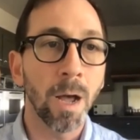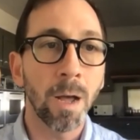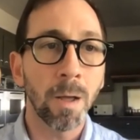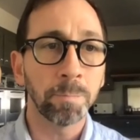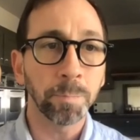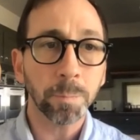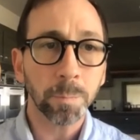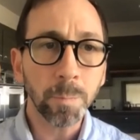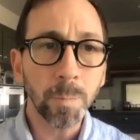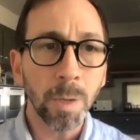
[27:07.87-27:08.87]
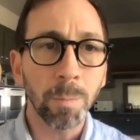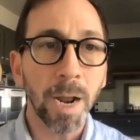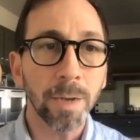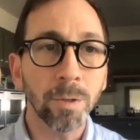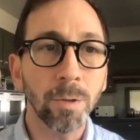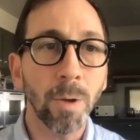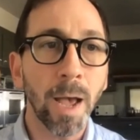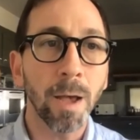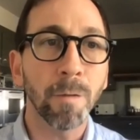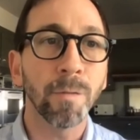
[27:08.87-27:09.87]
Um, but I do
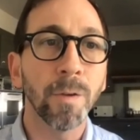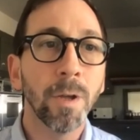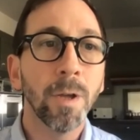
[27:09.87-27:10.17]
have